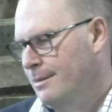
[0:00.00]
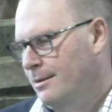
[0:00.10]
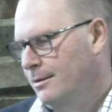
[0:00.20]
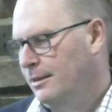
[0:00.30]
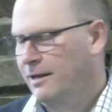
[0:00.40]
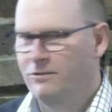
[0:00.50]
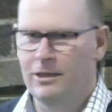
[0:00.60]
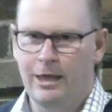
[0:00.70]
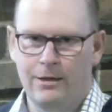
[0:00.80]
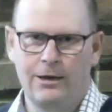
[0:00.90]

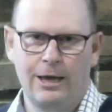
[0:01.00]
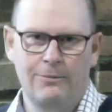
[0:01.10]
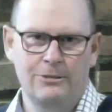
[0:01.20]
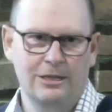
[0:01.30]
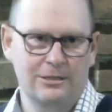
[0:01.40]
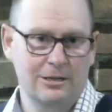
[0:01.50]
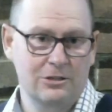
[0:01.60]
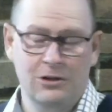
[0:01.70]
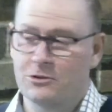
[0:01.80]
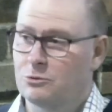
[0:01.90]
Loving our neighbours as
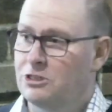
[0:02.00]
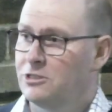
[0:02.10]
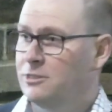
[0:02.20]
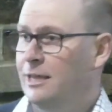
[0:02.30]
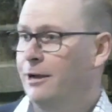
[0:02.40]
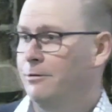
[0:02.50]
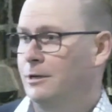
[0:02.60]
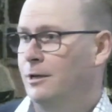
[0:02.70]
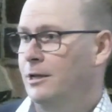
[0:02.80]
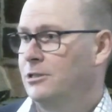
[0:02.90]
ourselves, which it's there
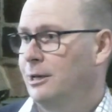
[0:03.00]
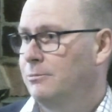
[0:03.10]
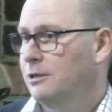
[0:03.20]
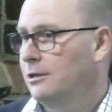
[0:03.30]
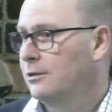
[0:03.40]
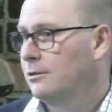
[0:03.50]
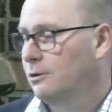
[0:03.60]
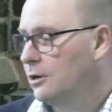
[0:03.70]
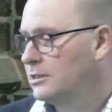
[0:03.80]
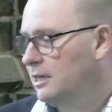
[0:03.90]
in chapter
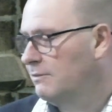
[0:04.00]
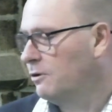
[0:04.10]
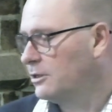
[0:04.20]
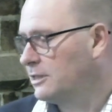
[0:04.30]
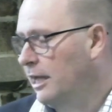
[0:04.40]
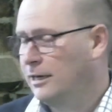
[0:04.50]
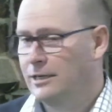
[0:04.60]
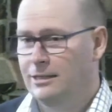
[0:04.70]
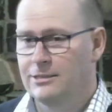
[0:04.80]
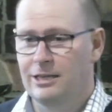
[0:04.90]
19, verse
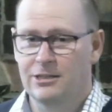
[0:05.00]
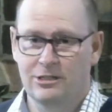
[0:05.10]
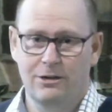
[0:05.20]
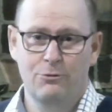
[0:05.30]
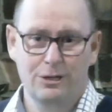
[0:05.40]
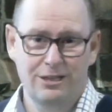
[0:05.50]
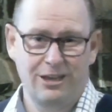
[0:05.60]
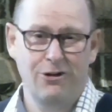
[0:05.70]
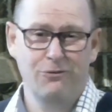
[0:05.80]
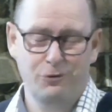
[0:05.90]
18, that's actually a really
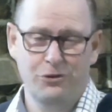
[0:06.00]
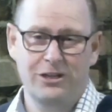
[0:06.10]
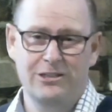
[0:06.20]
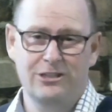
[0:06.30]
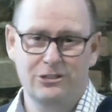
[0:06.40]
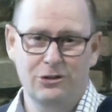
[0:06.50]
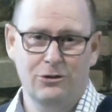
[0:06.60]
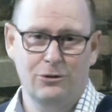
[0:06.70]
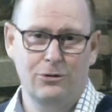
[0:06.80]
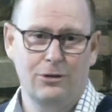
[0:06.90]
helpful thing to
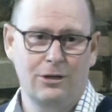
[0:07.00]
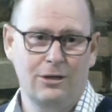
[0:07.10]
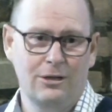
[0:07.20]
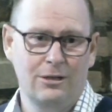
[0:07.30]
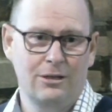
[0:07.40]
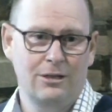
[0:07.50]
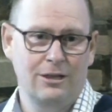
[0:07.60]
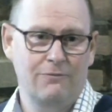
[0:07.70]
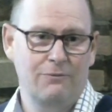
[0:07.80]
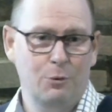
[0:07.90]
do
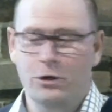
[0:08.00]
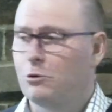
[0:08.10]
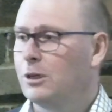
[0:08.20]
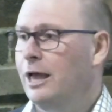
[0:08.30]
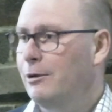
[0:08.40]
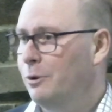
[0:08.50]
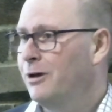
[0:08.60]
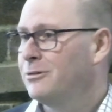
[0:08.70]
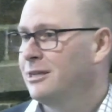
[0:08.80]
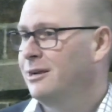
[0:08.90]
if we want to relate
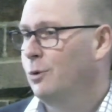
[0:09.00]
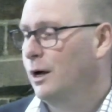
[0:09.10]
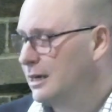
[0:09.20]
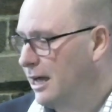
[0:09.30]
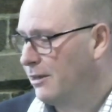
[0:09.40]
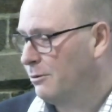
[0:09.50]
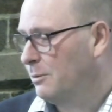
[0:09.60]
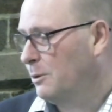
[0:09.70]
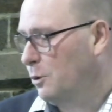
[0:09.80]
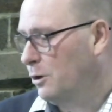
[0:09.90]
well to one another and
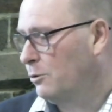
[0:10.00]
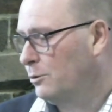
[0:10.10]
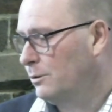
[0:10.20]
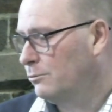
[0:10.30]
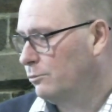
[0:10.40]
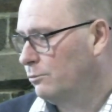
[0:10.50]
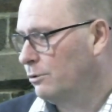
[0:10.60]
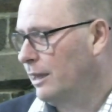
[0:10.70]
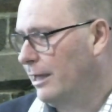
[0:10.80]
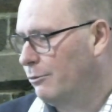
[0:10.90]
we want to
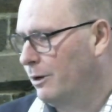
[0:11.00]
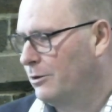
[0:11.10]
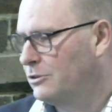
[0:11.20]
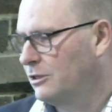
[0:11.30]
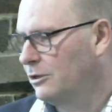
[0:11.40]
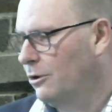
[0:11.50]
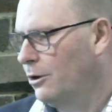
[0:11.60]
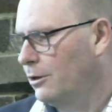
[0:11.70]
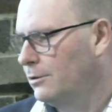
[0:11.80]
relate well to God.